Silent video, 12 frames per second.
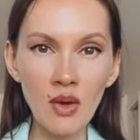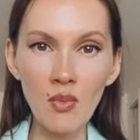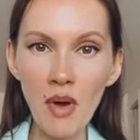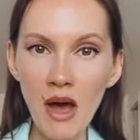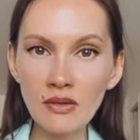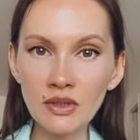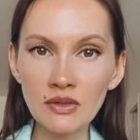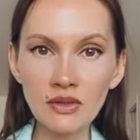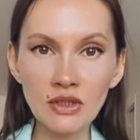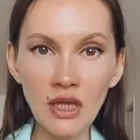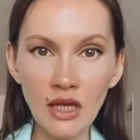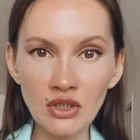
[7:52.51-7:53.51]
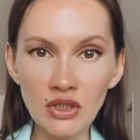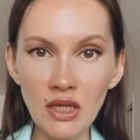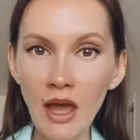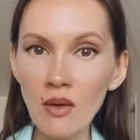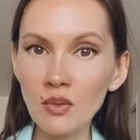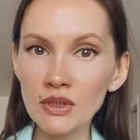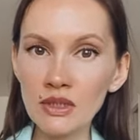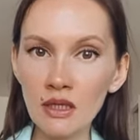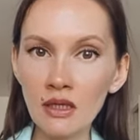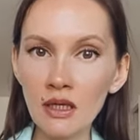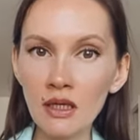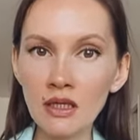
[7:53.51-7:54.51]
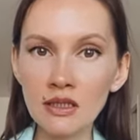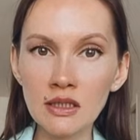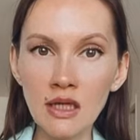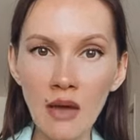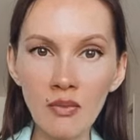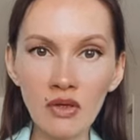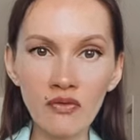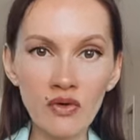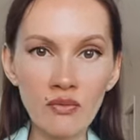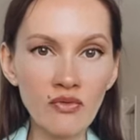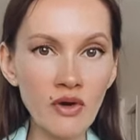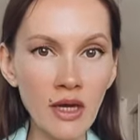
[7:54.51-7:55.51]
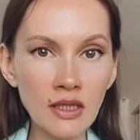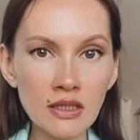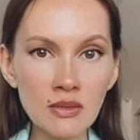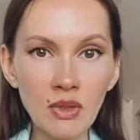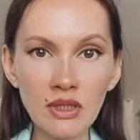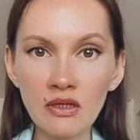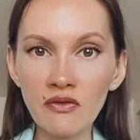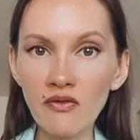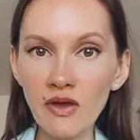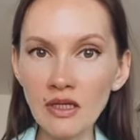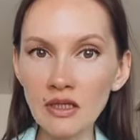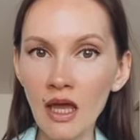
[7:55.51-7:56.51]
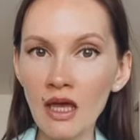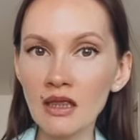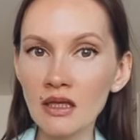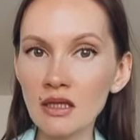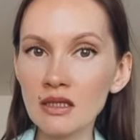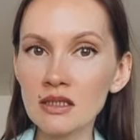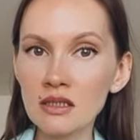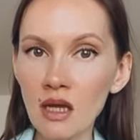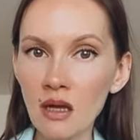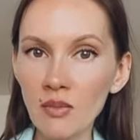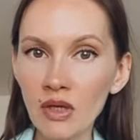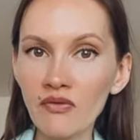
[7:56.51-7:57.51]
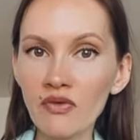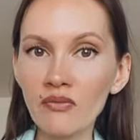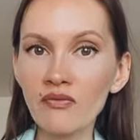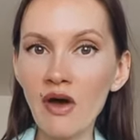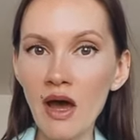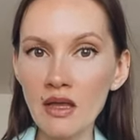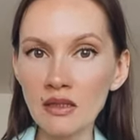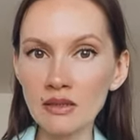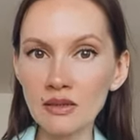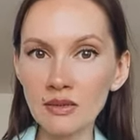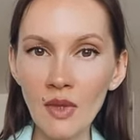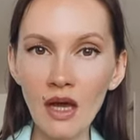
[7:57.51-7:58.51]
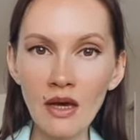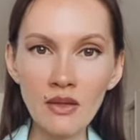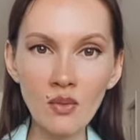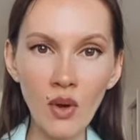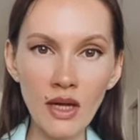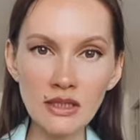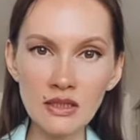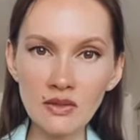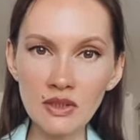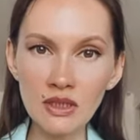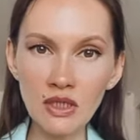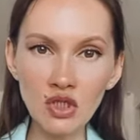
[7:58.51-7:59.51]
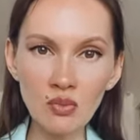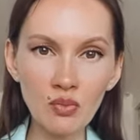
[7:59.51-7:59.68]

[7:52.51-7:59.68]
powdery touch that I was thinking is coming from rice, but in fact, I think it's coming from violet. Otherwise, there is such a